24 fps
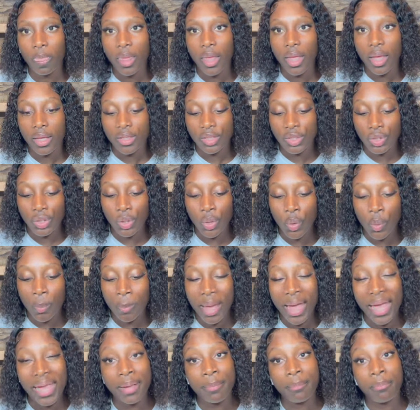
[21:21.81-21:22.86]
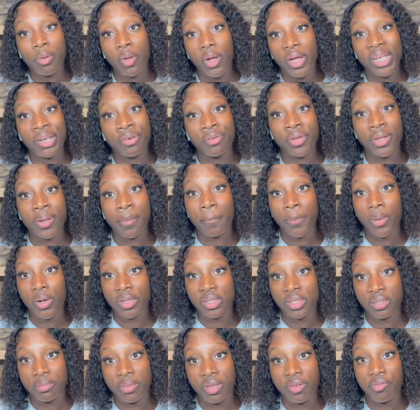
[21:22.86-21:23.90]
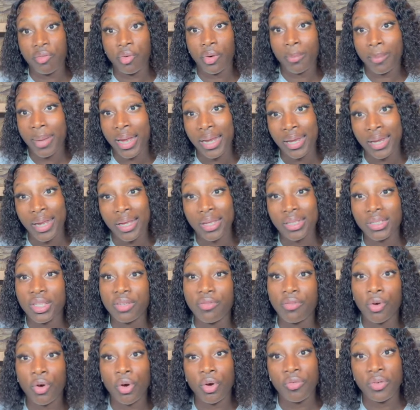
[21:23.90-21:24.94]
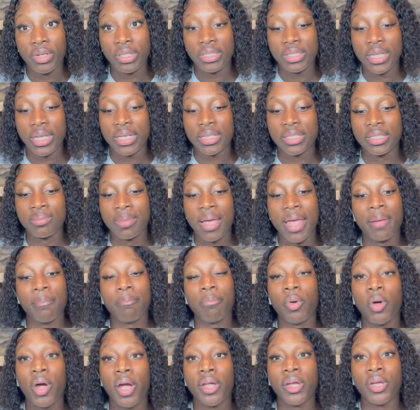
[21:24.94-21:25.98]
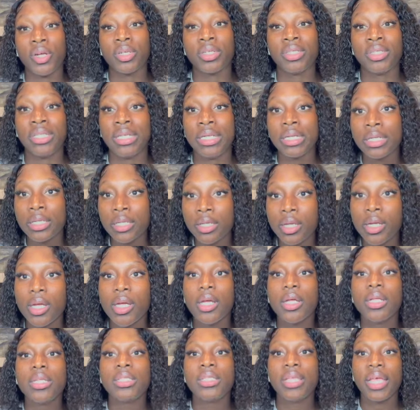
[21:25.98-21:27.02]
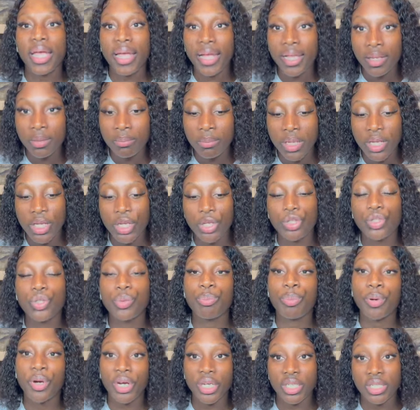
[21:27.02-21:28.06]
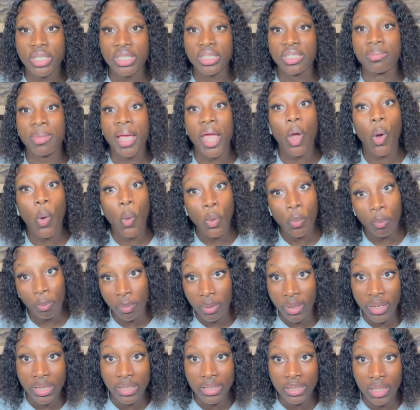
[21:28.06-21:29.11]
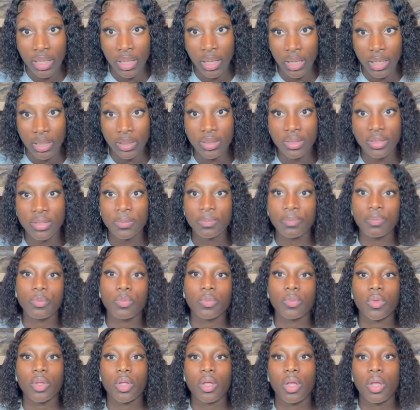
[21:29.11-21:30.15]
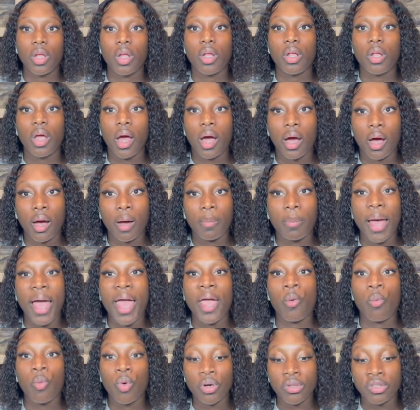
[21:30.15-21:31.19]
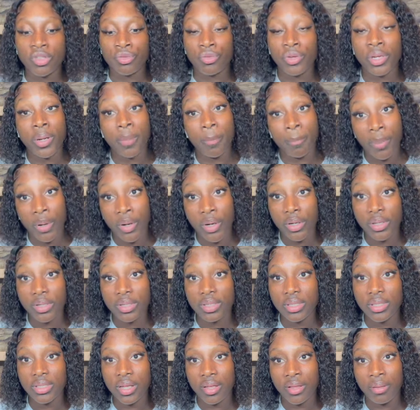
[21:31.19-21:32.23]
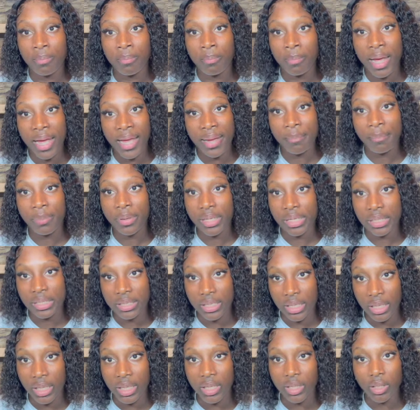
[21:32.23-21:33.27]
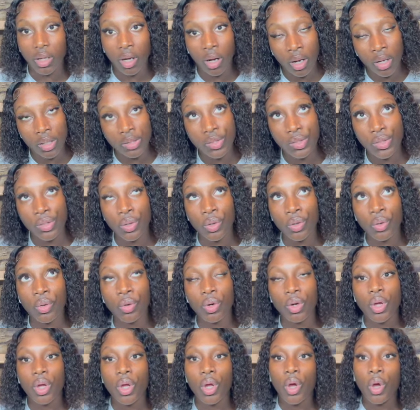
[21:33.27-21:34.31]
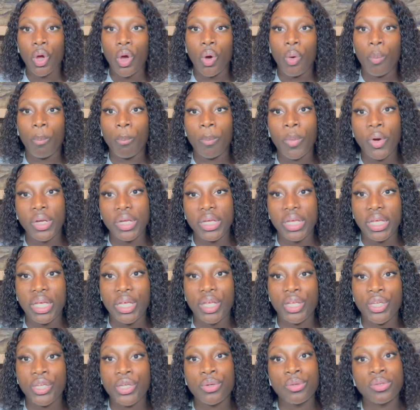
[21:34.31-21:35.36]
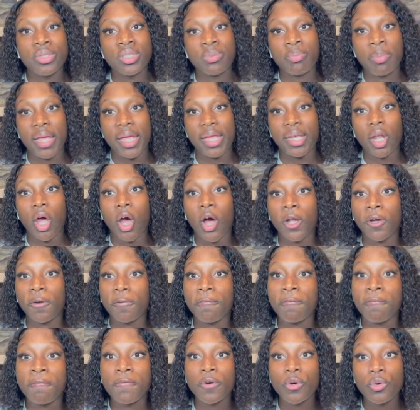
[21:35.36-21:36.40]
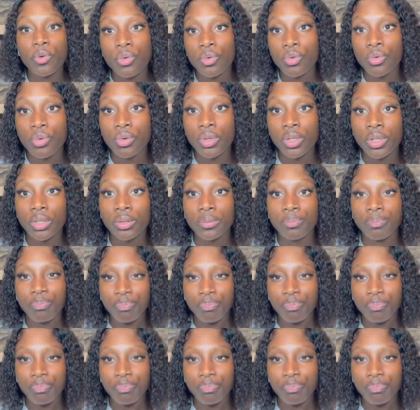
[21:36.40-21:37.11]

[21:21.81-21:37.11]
So my employer reimbursed me for my negative COVID test. My employer did tell me to purchase my own plane ticket. I was reimbursed my plane ticket. Also, money you spend on food,